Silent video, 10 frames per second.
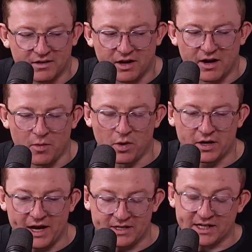I want to
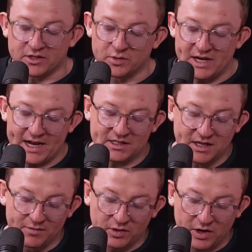now take it to a next
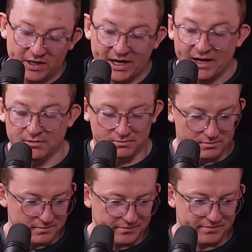level and go, okay,
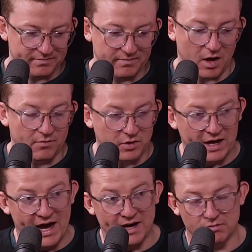I've got
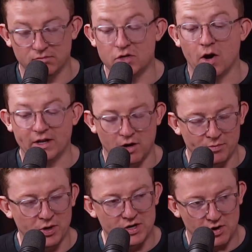
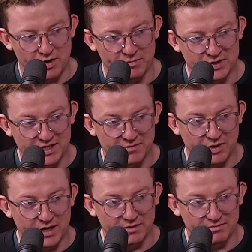99.9% of
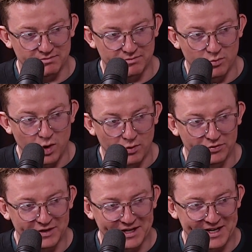my
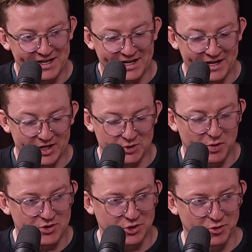wealth
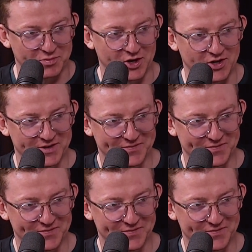exposed to crypto.